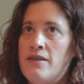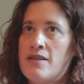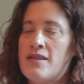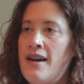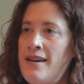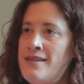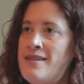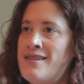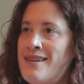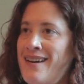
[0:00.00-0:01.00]
the
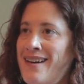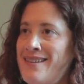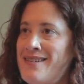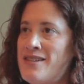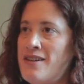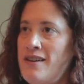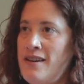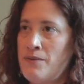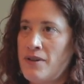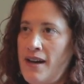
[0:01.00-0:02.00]
science and
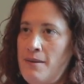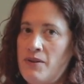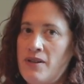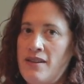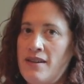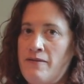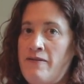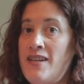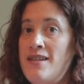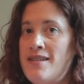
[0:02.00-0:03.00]
studying reliability that
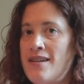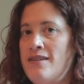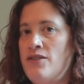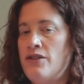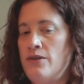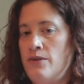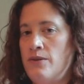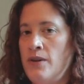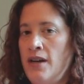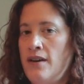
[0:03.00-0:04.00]
feeds
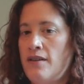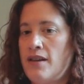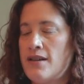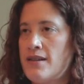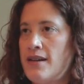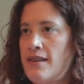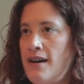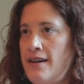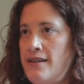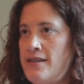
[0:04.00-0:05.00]
into things like the
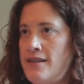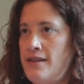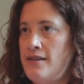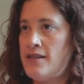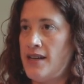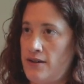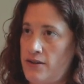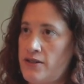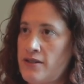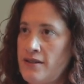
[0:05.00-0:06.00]
IEC
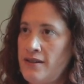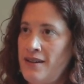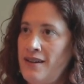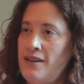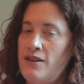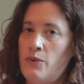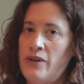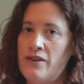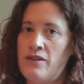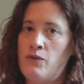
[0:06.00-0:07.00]
standards. You know,
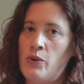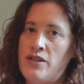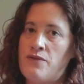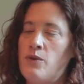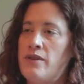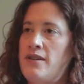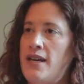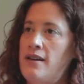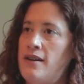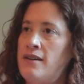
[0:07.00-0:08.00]
we are the voice for the
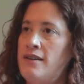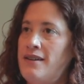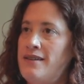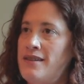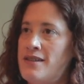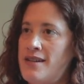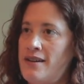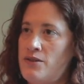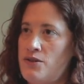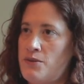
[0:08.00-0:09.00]
data in the
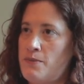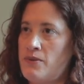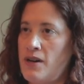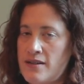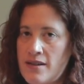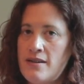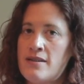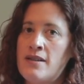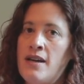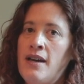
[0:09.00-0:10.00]
standards
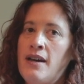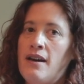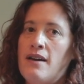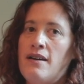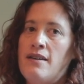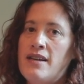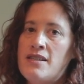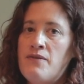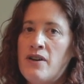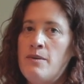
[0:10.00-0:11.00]
process. And
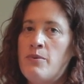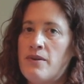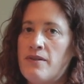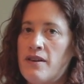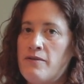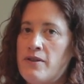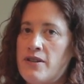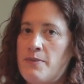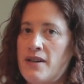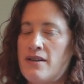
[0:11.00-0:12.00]
that's a very important thing for
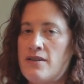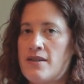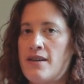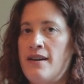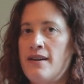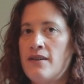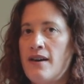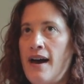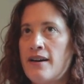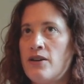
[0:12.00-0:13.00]
us because getting
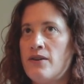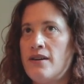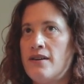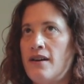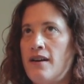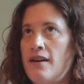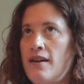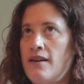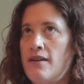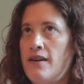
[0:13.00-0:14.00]
accurate
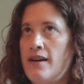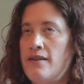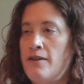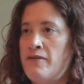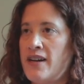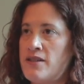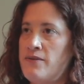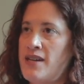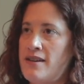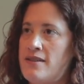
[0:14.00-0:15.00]
and
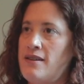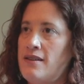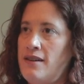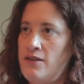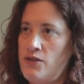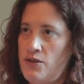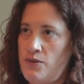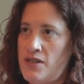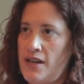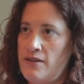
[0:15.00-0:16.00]
effective testing
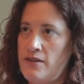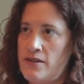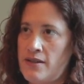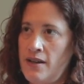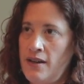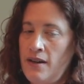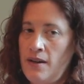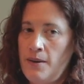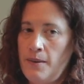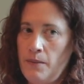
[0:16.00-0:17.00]
into standards
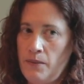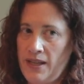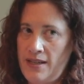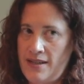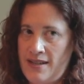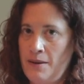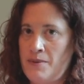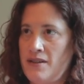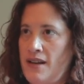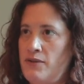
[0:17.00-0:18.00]
really does
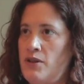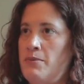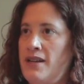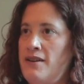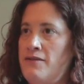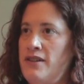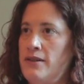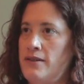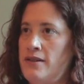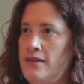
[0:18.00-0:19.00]
help to level the playing
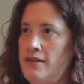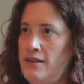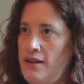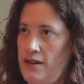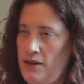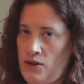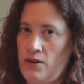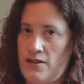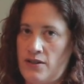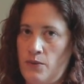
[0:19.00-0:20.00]
field
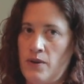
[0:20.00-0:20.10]
across the